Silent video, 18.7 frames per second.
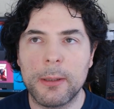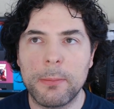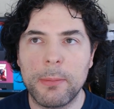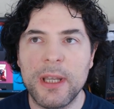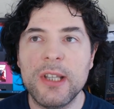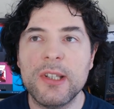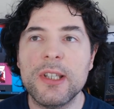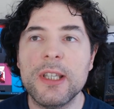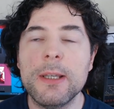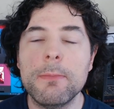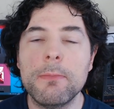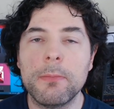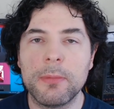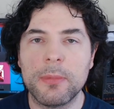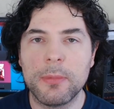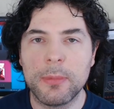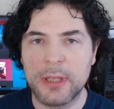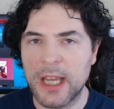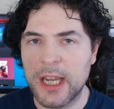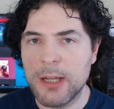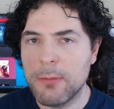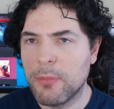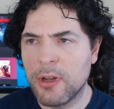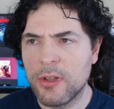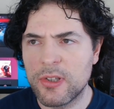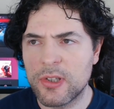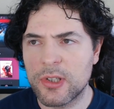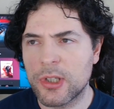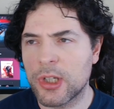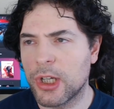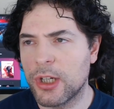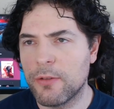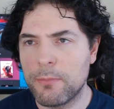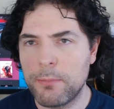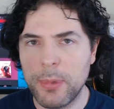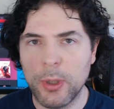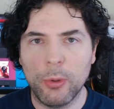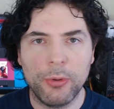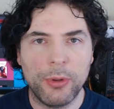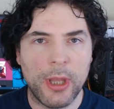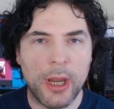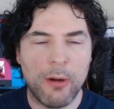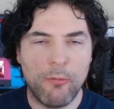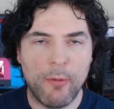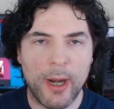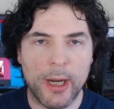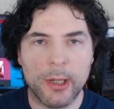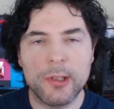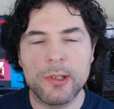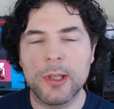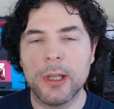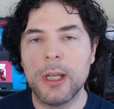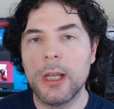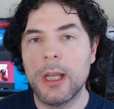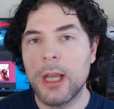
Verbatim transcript: PC gamers kind of build their rigs